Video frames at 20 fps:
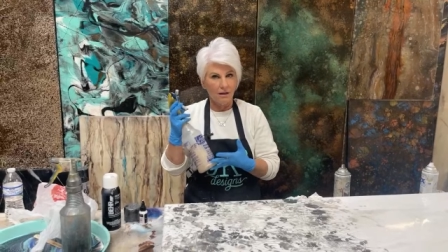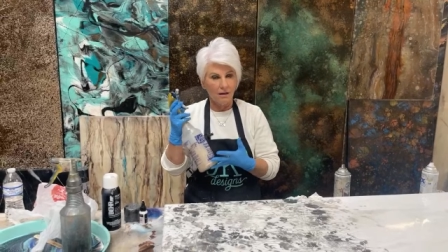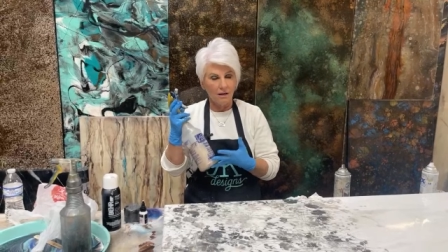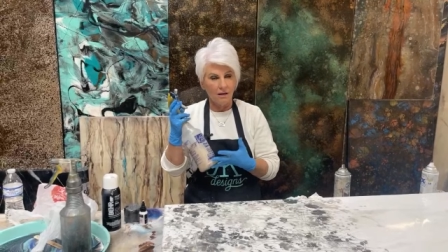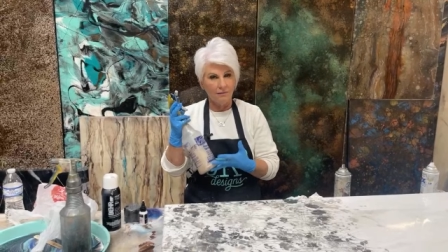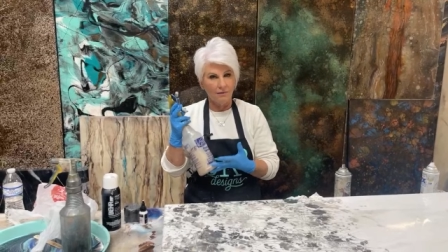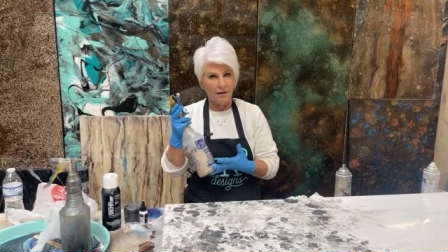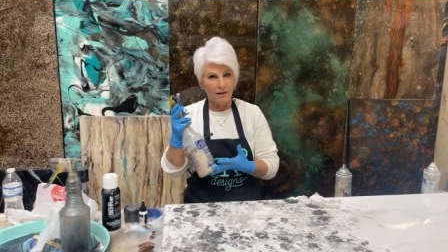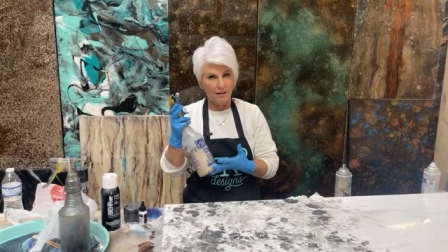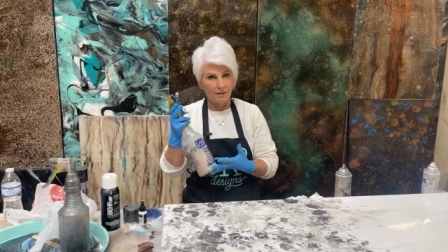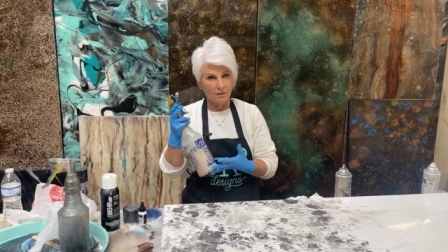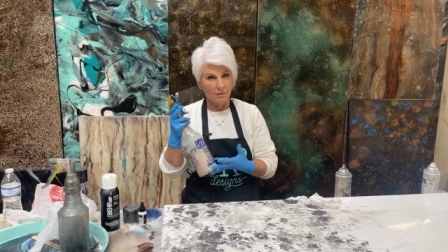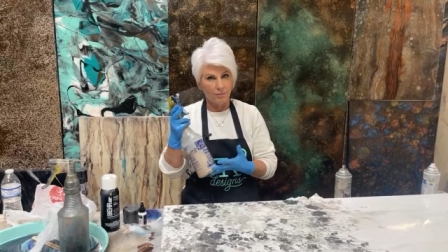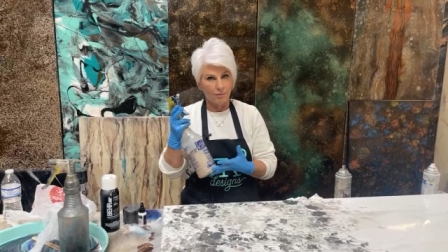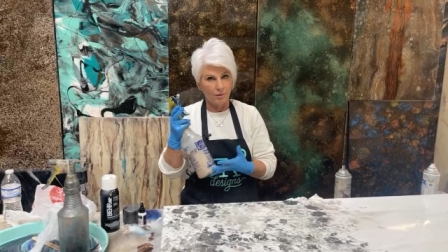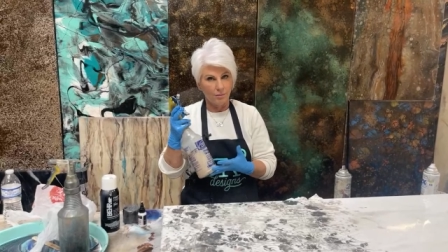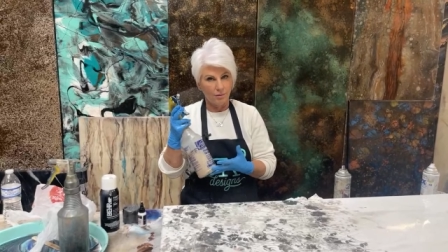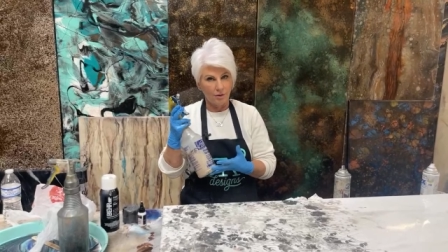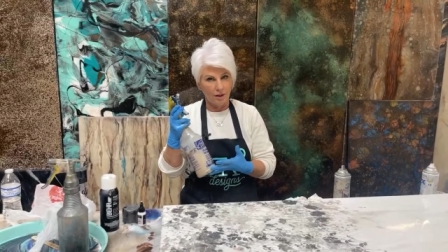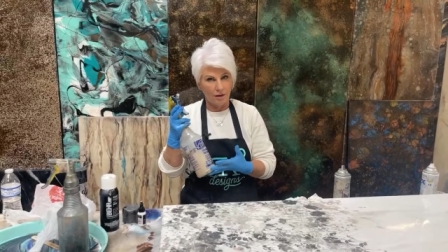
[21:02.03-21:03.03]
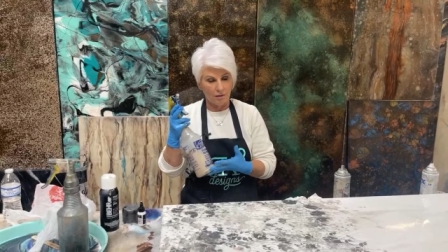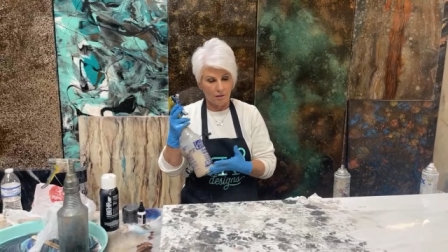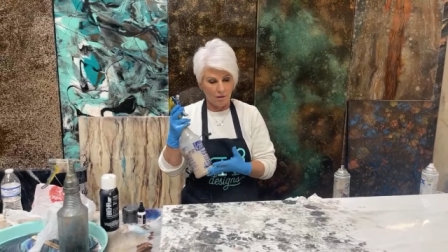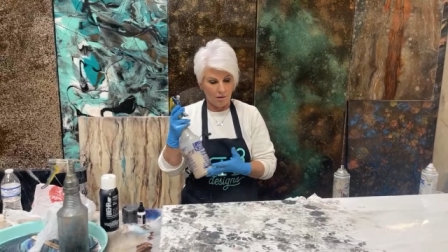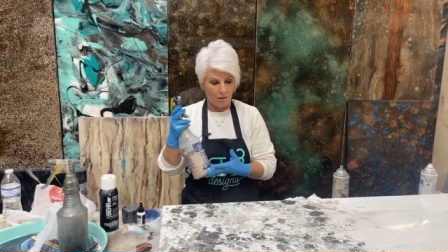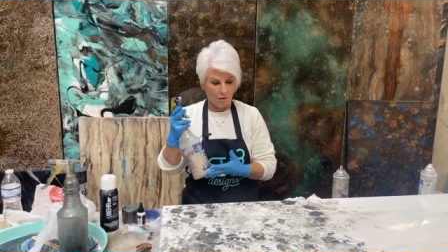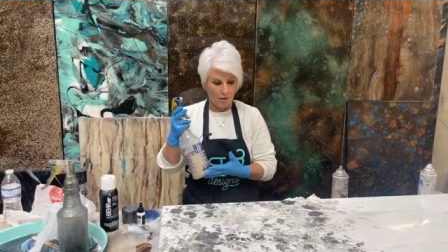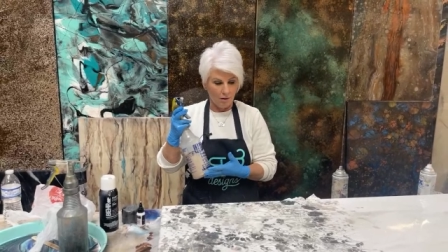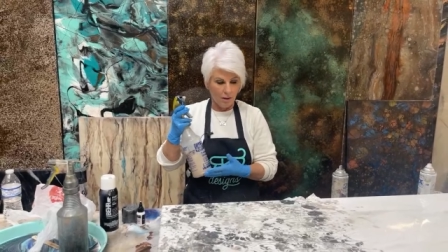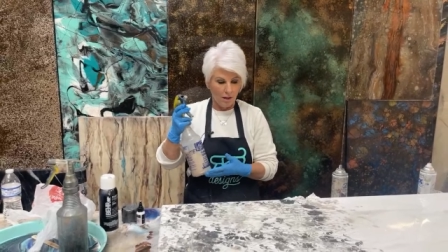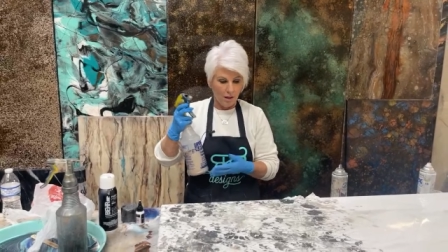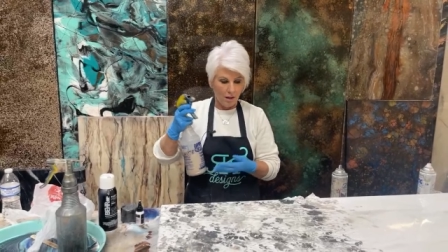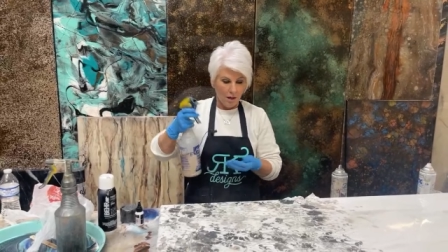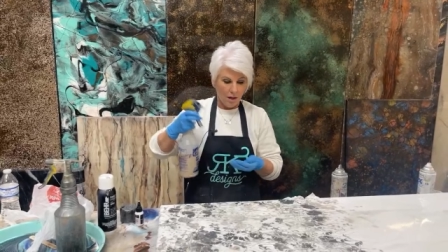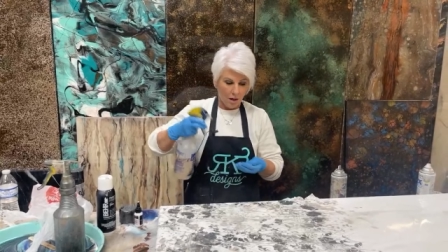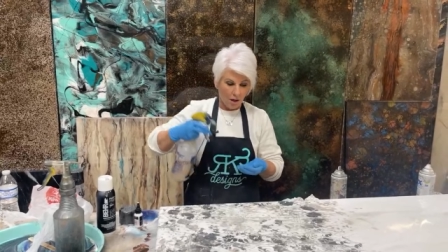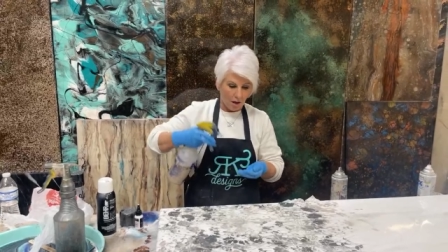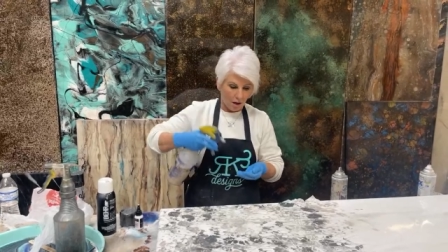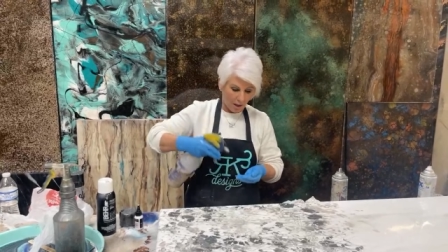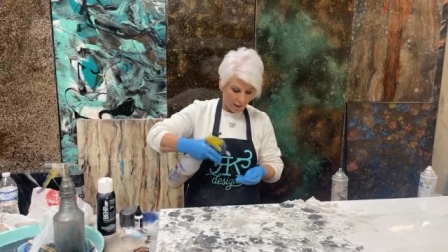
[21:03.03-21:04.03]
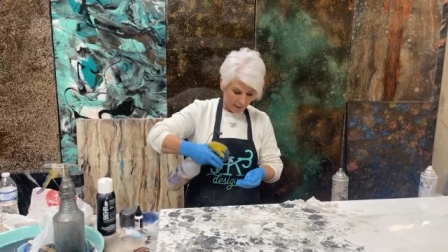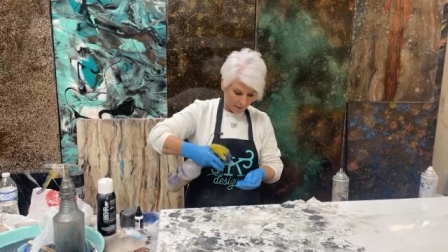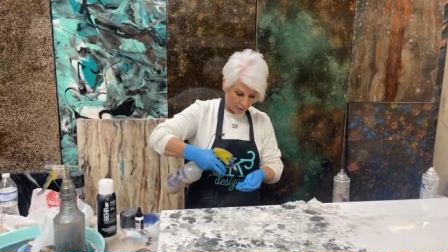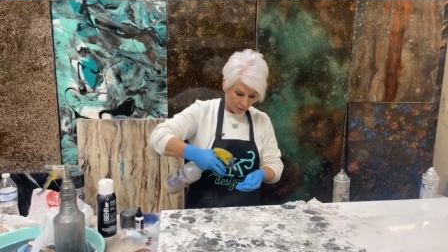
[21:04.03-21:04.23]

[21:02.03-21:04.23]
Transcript: of isopropyl alcohol. All right,